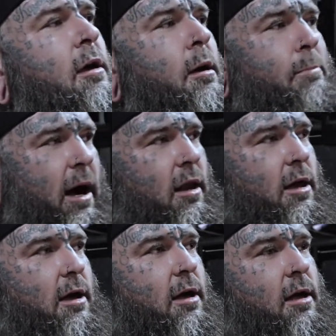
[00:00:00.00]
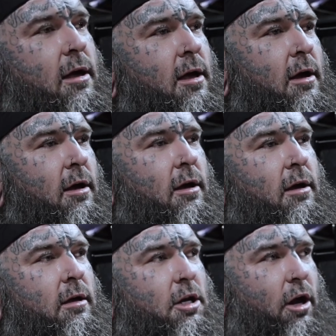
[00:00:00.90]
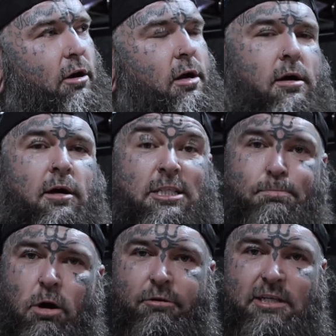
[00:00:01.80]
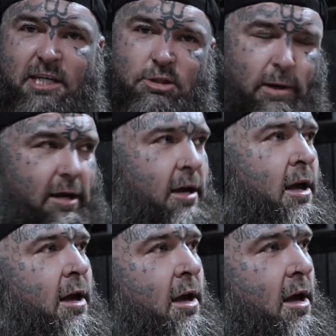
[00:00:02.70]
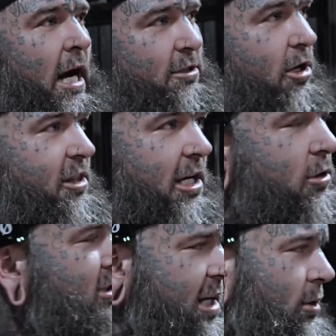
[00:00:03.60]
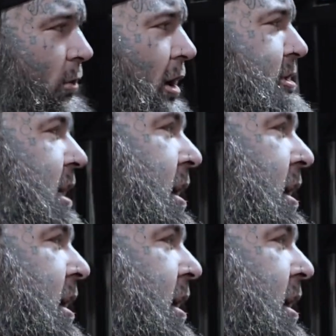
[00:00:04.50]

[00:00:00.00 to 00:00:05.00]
but you know, it's progress each week. I don't think I looked any worse.